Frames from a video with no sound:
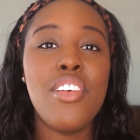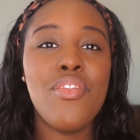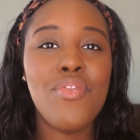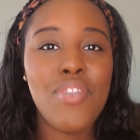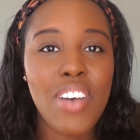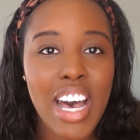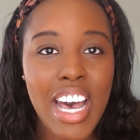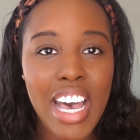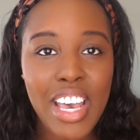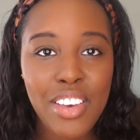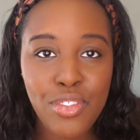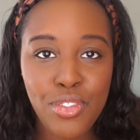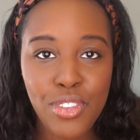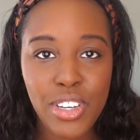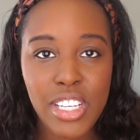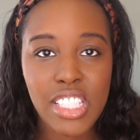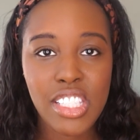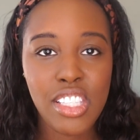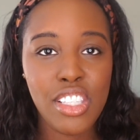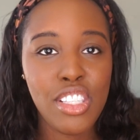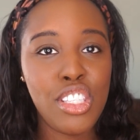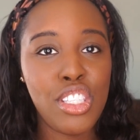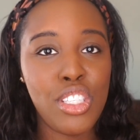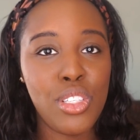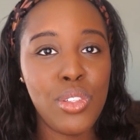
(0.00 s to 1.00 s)
5
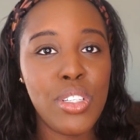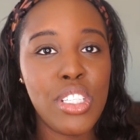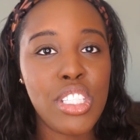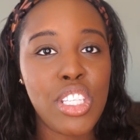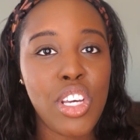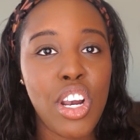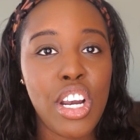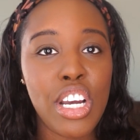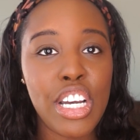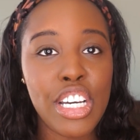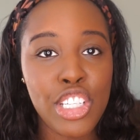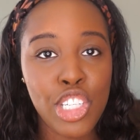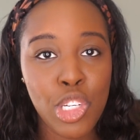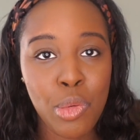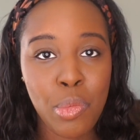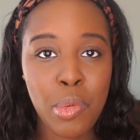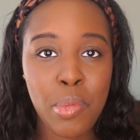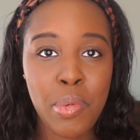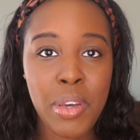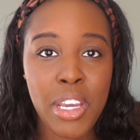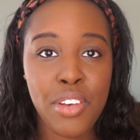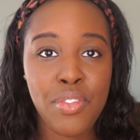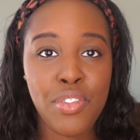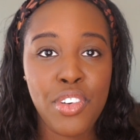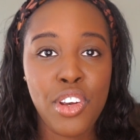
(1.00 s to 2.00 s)
Reasons Students Are
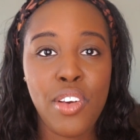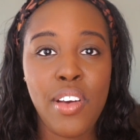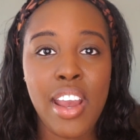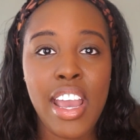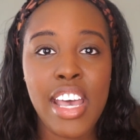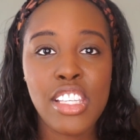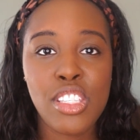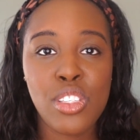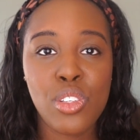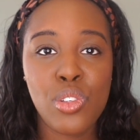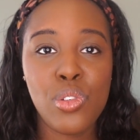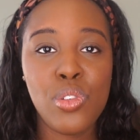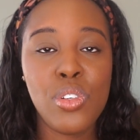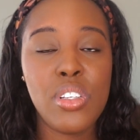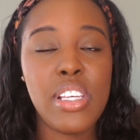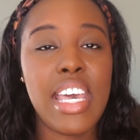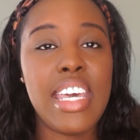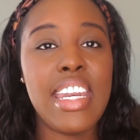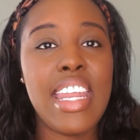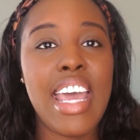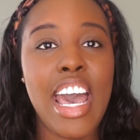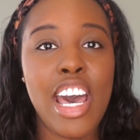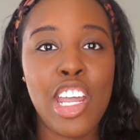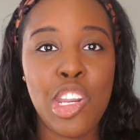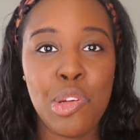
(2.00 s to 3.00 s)
Underprepared for Grad School
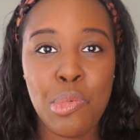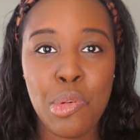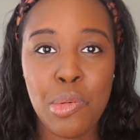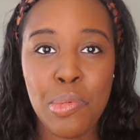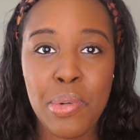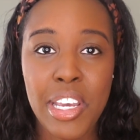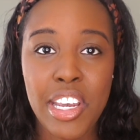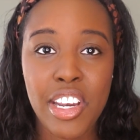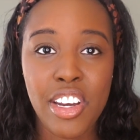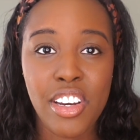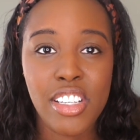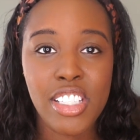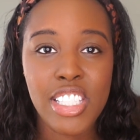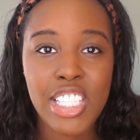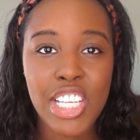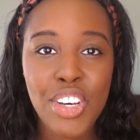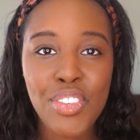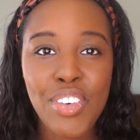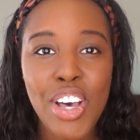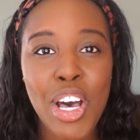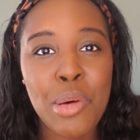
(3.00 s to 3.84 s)
and How to Prepare Yourself.